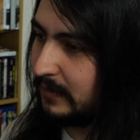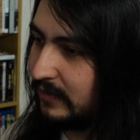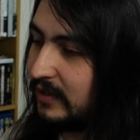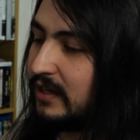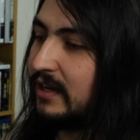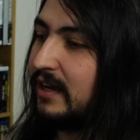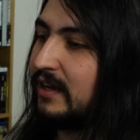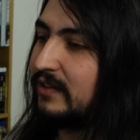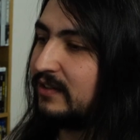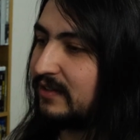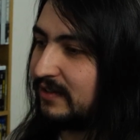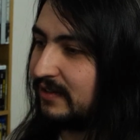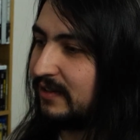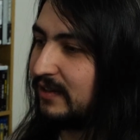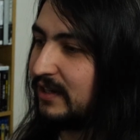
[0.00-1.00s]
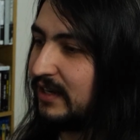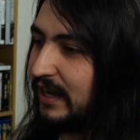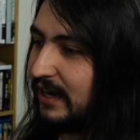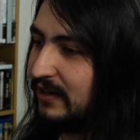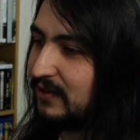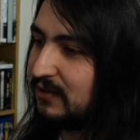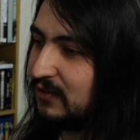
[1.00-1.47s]
Yes, the
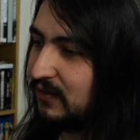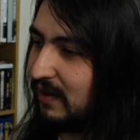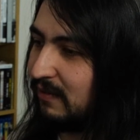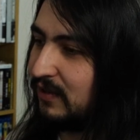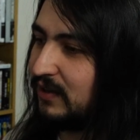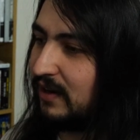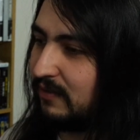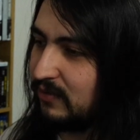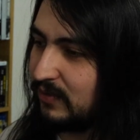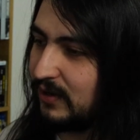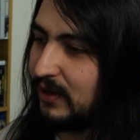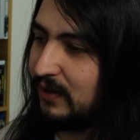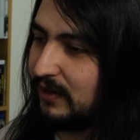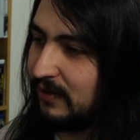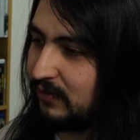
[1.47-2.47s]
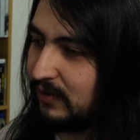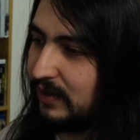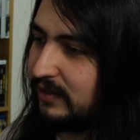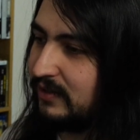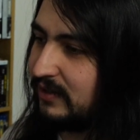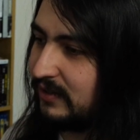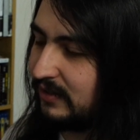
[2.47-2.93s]
Daniels for Everything Everywhere All at
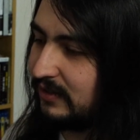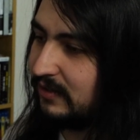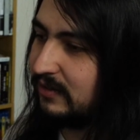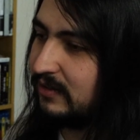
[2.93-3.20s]
Once.